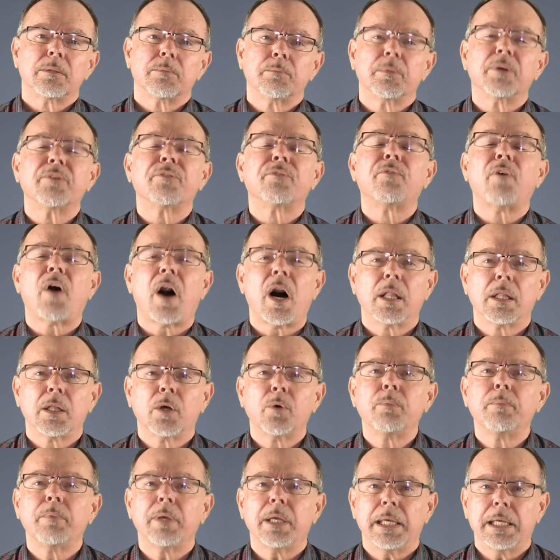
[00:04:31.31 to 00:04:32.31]
but
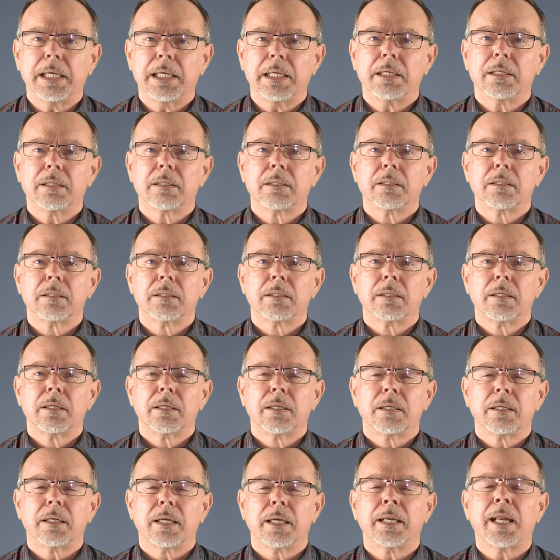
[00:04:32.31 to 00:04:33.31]
follow me,
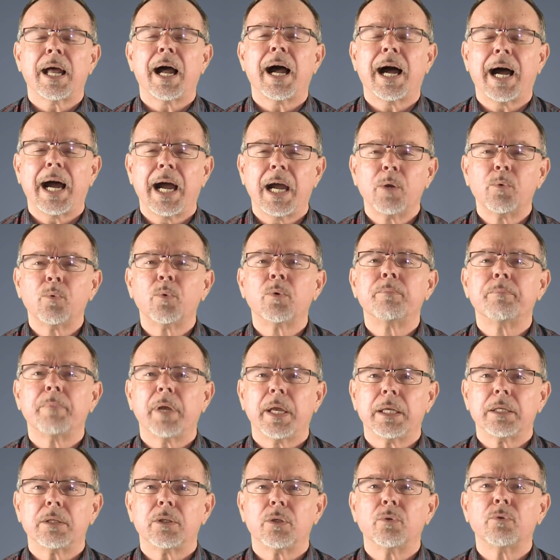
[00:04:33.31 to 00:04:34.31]
and I will
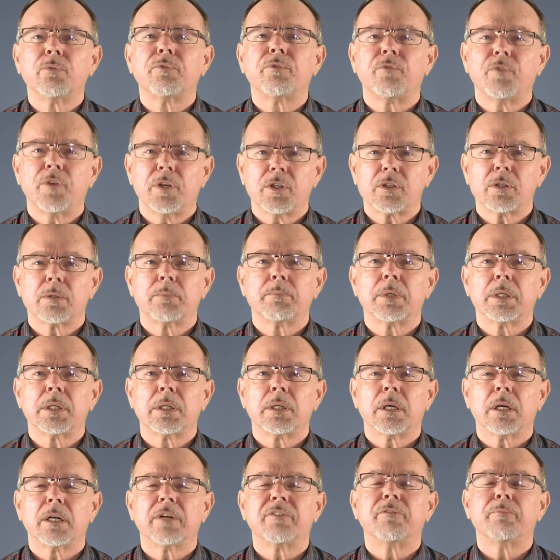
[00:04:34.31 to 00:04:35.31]
make you
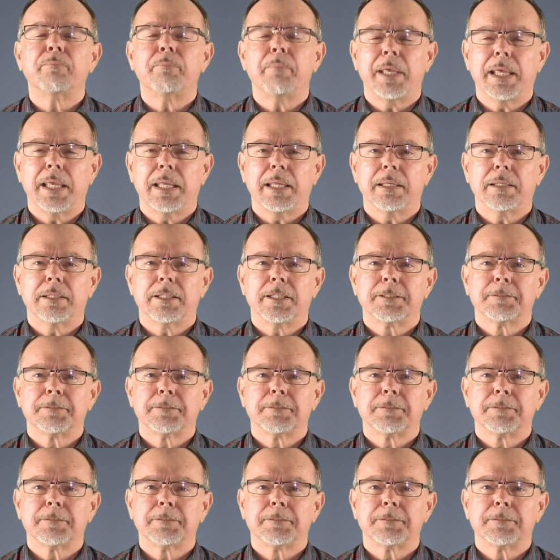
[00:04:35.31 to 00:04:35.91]
fishermen of men."